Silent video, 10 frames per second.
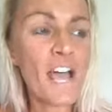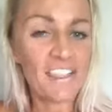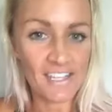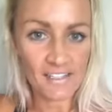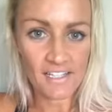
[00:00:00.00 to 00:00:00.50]

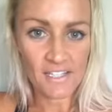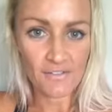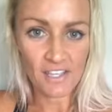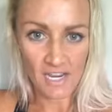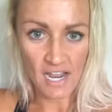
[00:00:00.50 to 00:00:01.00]
I think that's
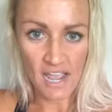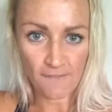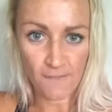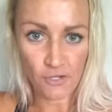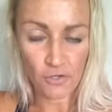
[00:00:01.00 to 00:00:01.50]
everything I
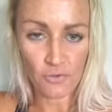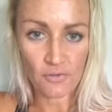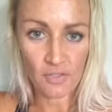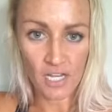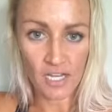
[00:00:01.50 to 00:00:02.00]
have for
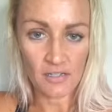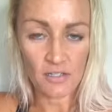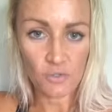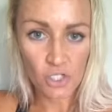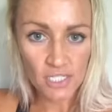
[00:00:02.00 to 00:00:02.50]
you, okay?
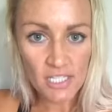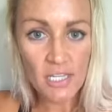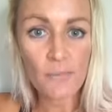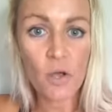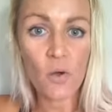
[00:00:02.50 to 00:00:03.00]
So just
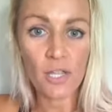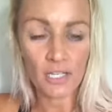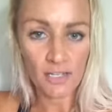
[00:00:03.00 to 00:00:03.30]
keep going.